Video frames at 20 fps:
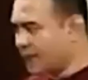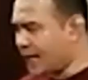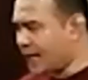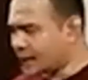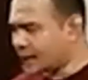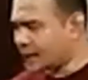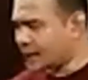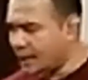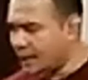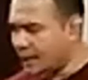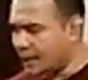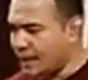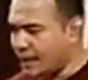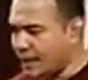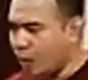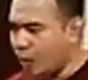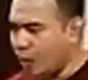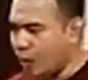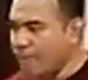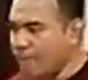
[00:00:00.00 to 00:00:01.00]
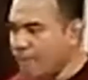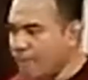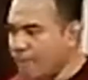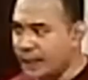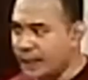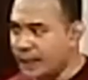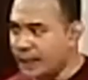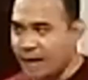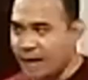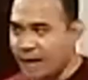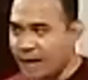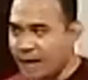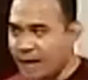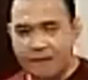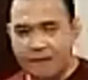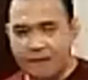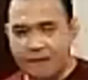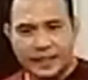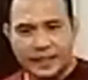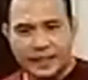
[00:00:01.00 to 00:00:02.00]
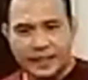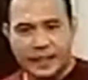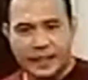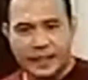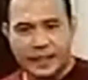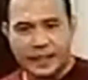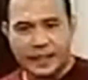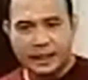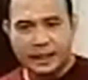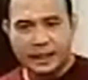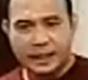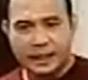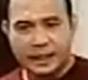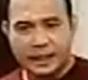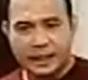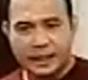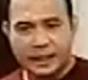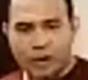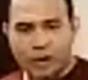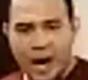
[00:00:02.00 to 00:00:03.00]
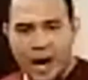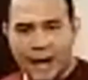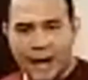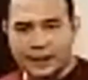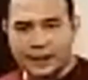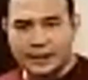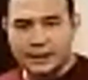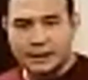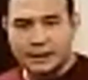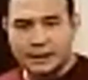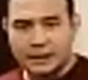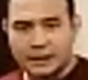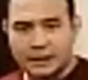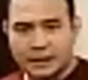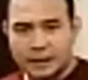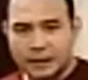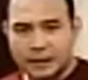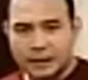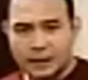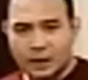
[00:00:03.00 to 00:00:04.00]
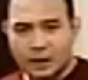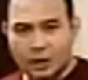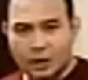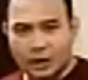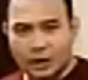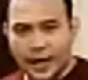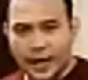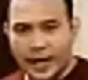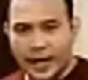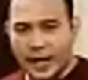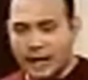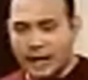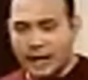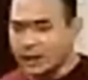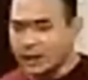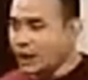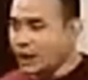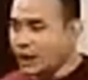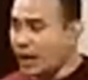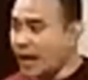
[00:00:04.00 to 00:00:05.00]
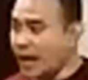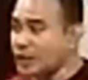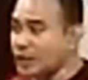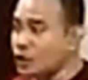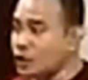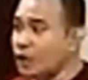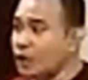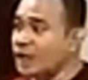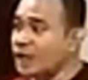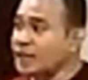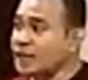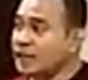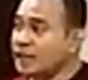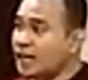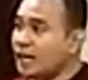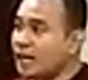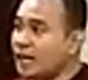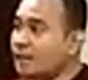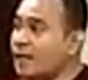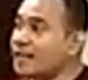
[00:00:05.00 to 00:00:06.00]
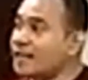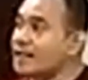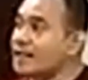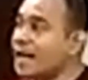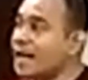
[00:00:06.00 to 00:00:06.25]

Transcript: Now immediately I follow with the thrust. Okay? As soon as he delivered the slash